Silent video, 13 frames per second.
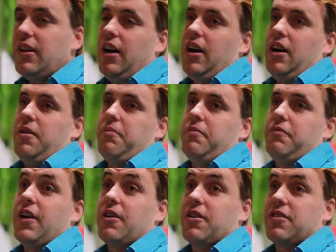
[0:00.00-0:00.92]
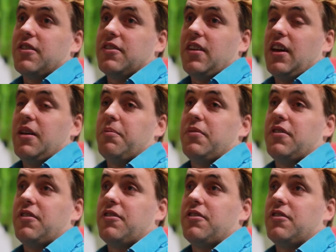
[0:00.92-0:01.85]
Um, various
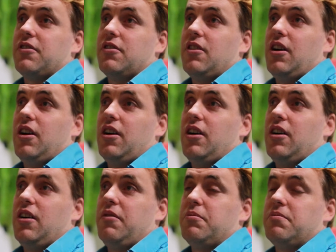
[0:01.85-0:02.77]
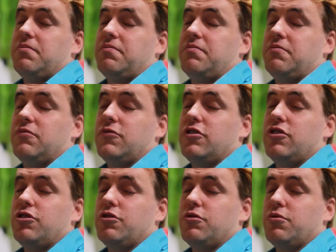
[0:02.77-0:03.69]
attempts um,
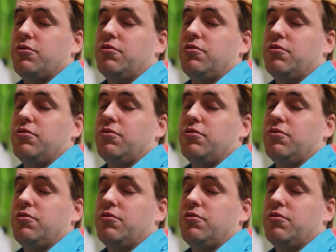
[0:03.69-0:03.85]
to